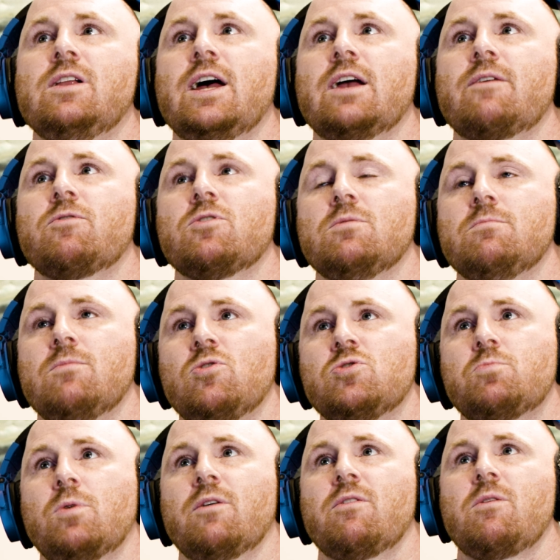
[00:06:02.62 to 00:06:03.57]
like, for the
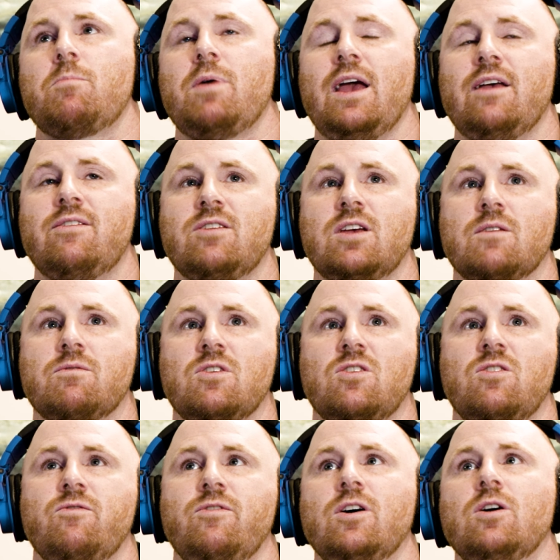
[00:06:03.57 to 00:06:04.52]
most part of the pacing of
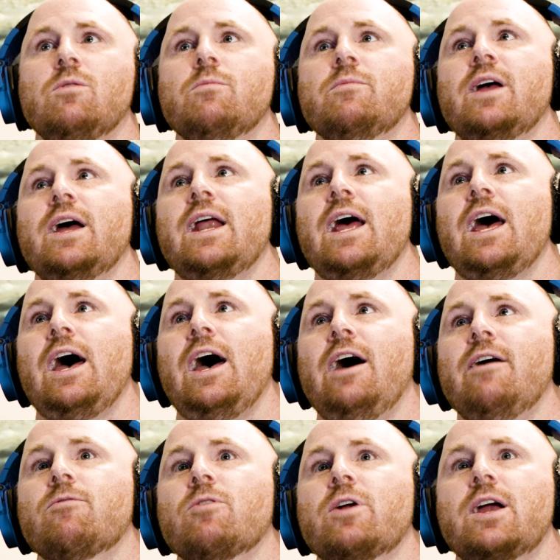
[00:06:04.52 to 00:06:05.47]
this film, that
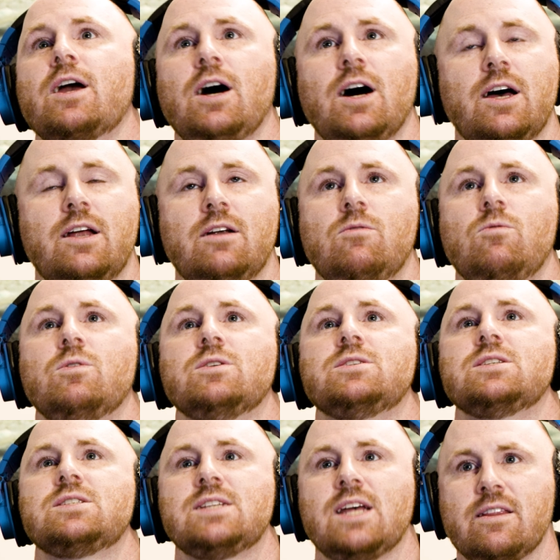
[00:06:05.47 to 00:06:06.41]
every cut
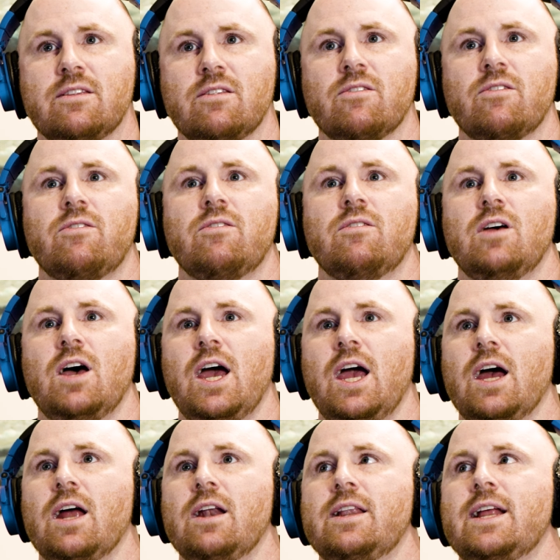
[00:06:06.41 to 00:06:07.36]
was a sentence.
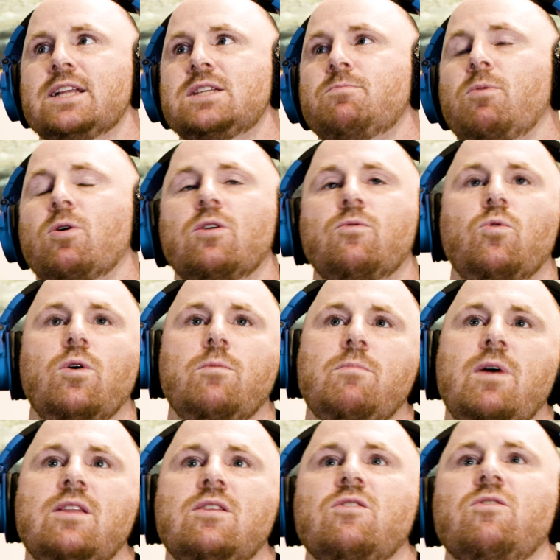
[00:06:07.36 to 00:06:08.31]
And that's part of what
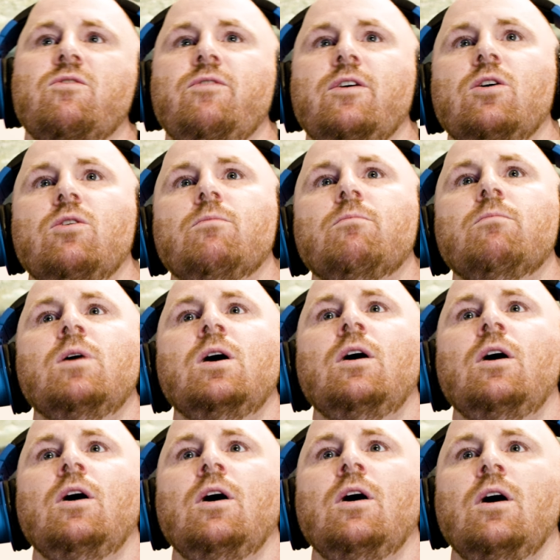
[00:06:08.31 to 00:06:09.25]
made this film
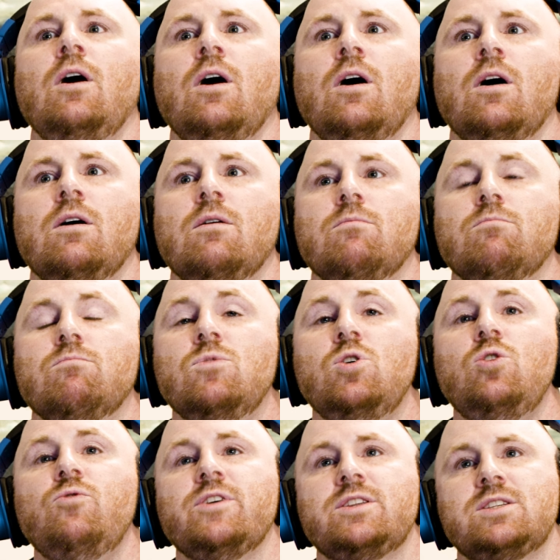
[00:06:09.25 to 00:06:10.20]

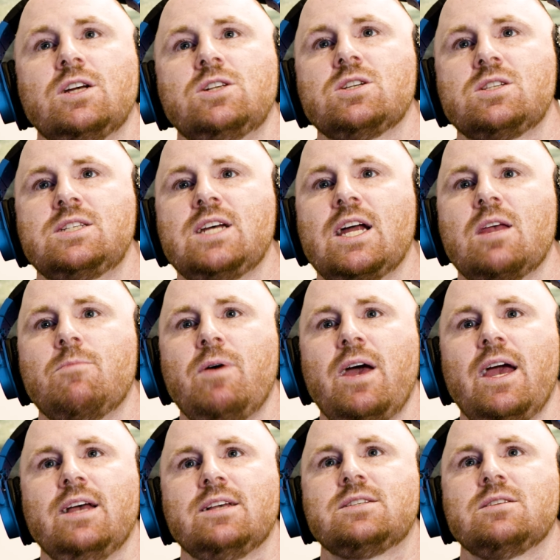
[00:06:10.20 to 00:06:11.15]
move at such a steady
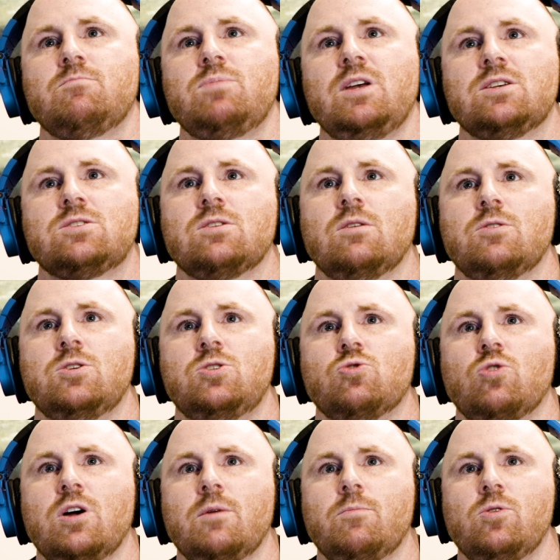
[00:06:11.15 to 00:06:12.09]
pace and be so
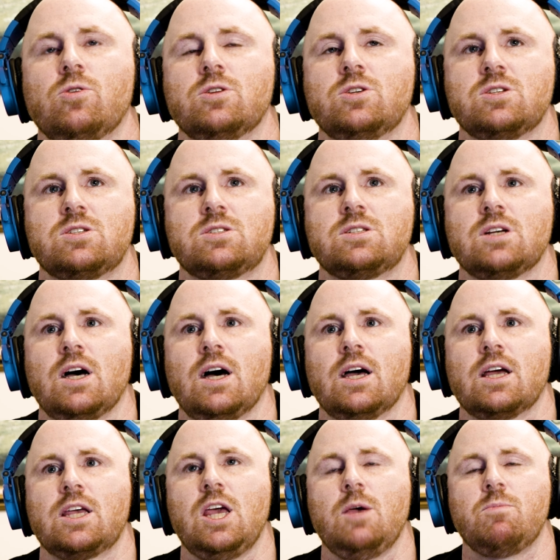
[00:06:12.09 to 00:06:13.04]
enjoyable and just
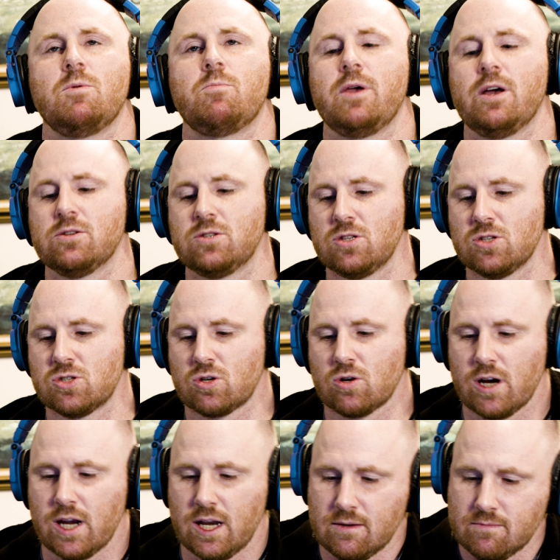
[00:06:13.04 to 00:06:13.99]
keep you peeled to the
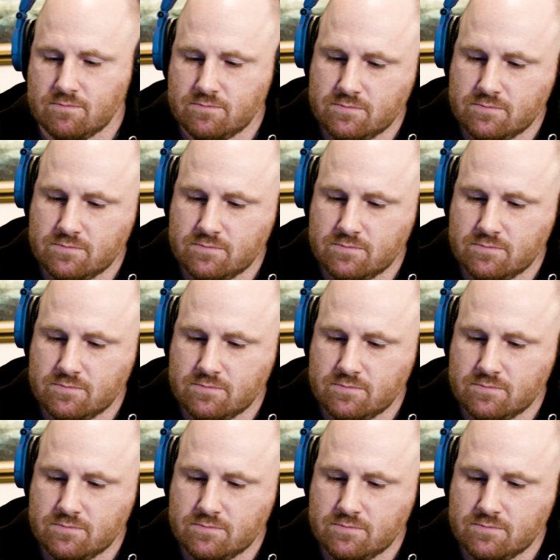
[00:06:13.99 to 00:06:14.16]
screen.